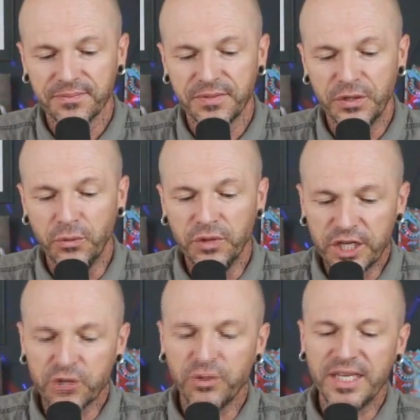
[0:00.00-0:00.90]
You
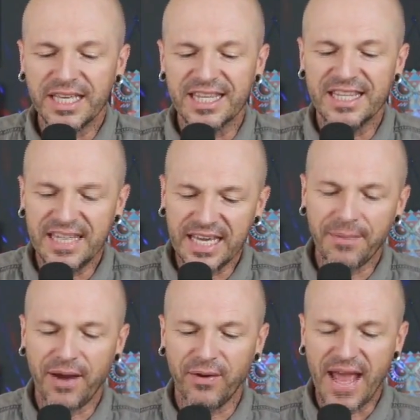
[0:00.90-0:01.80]
literally can think
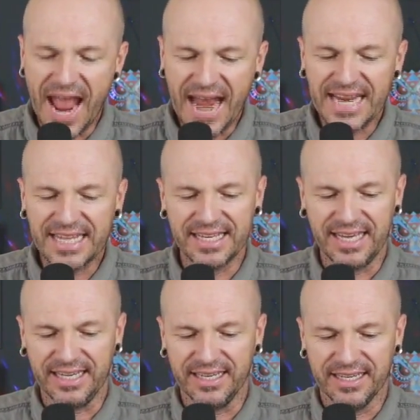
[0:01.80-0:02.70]
about
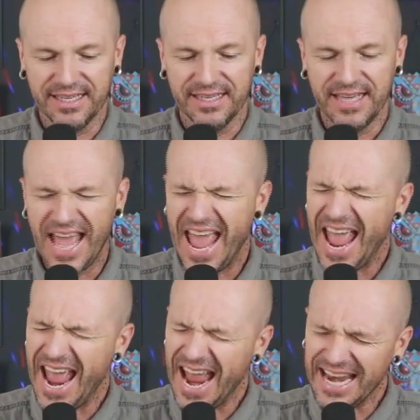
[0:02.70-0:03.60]
anything.
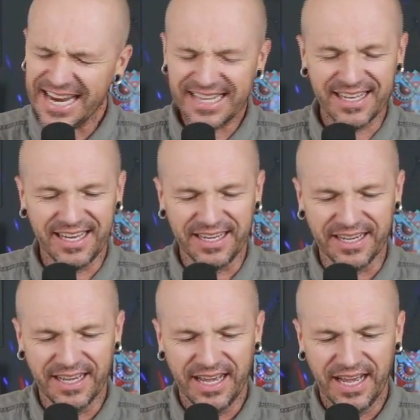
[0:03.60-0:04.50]

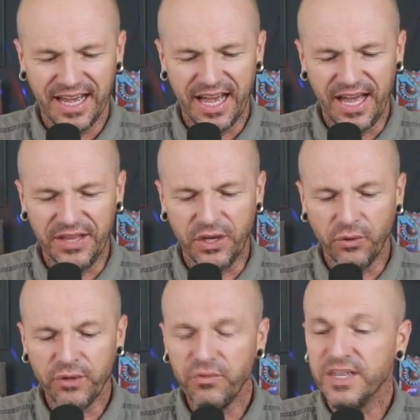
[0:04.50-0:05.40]
And the
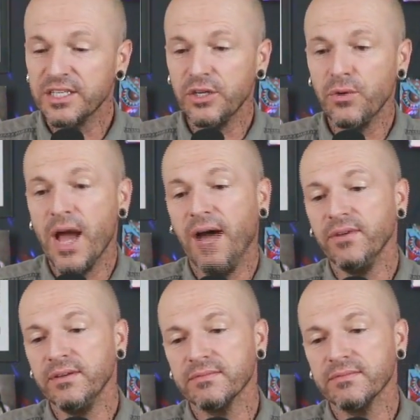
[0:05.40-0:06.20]
only reason you haven't,